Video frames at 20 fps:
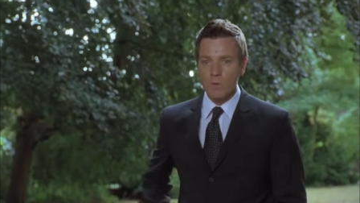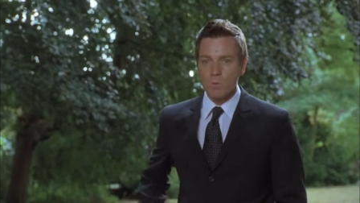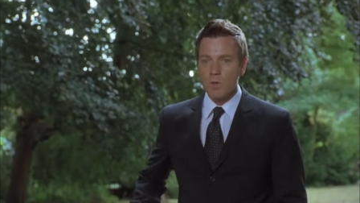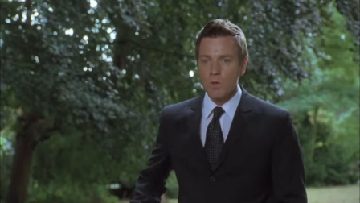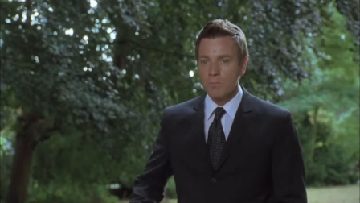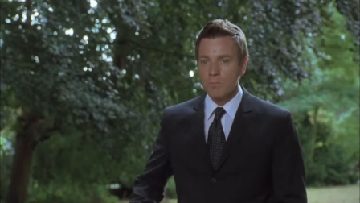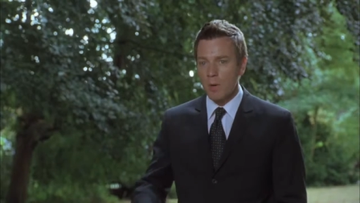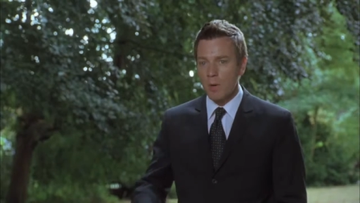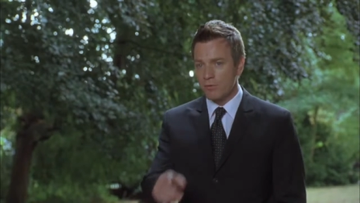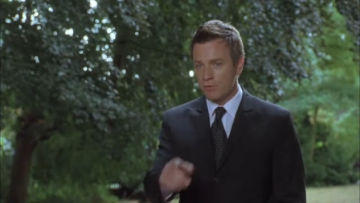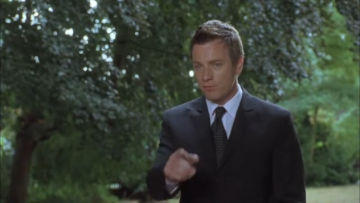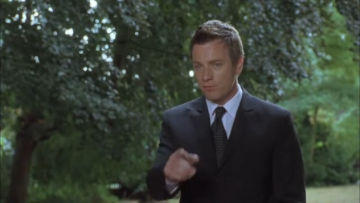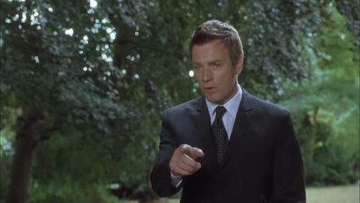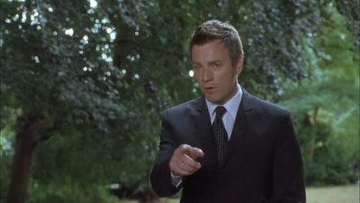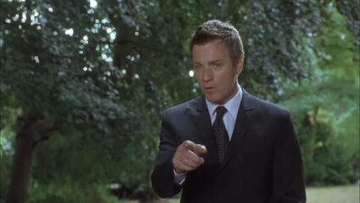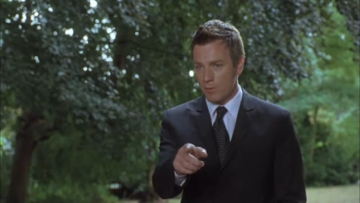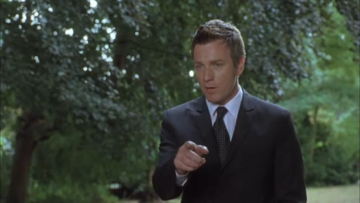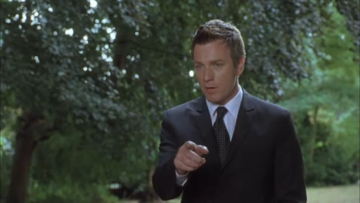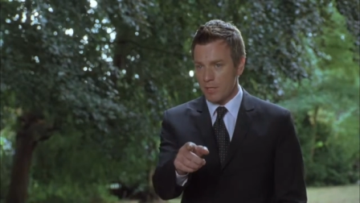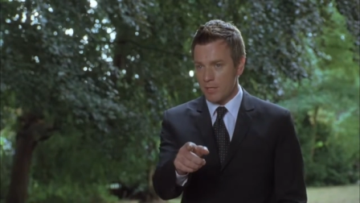We both
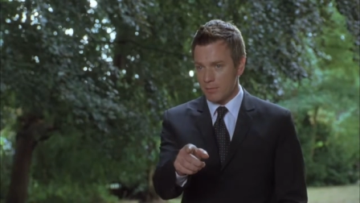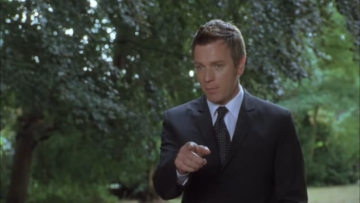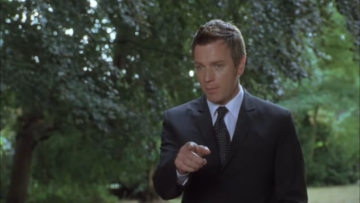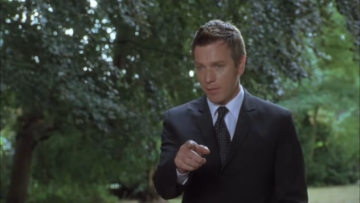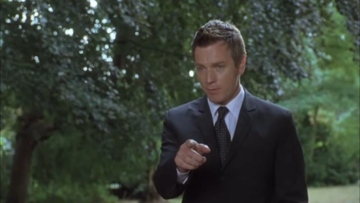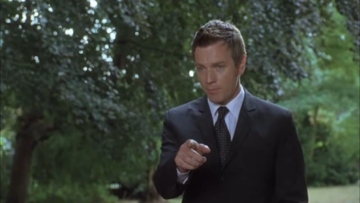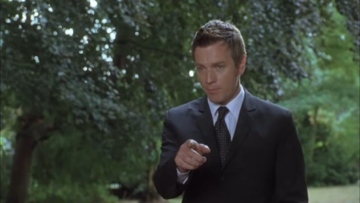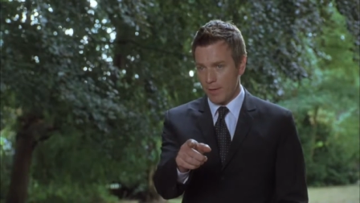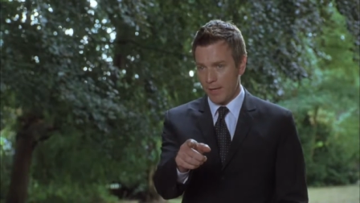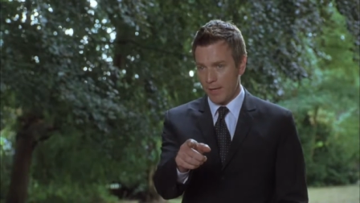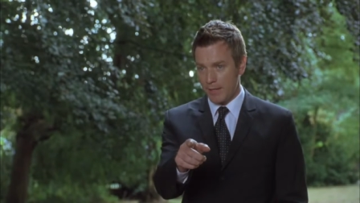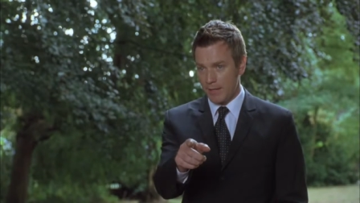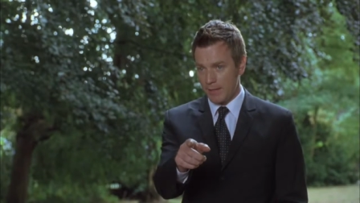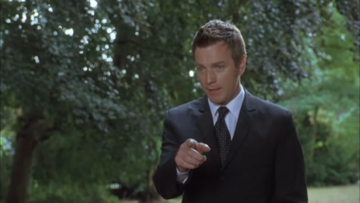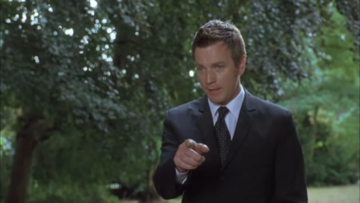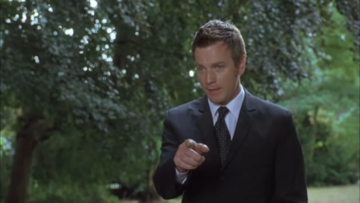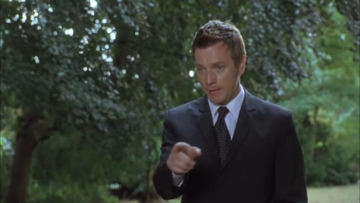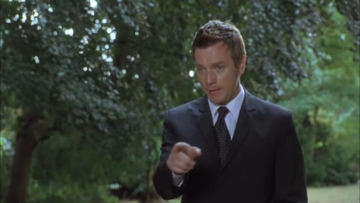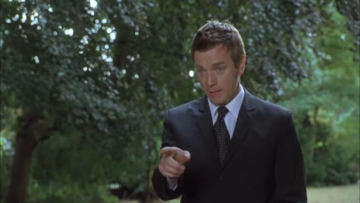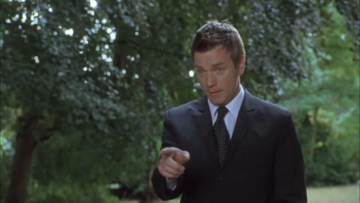find a way to pay you back.
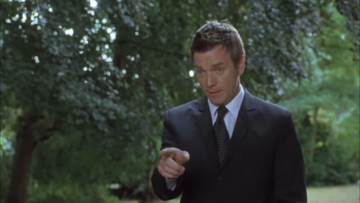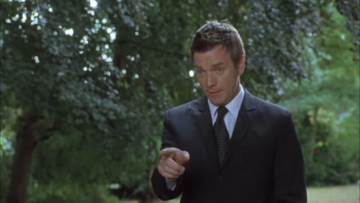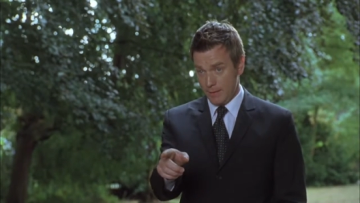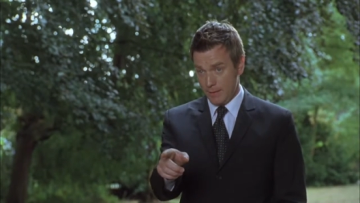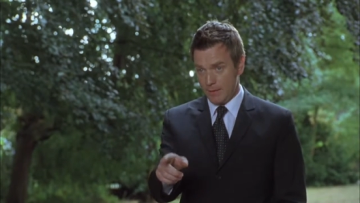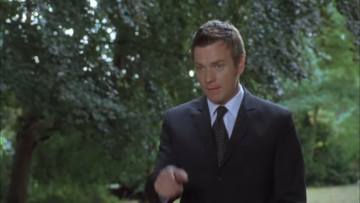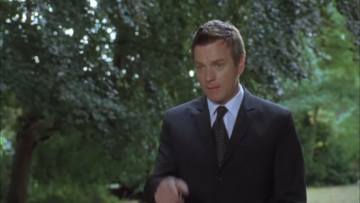I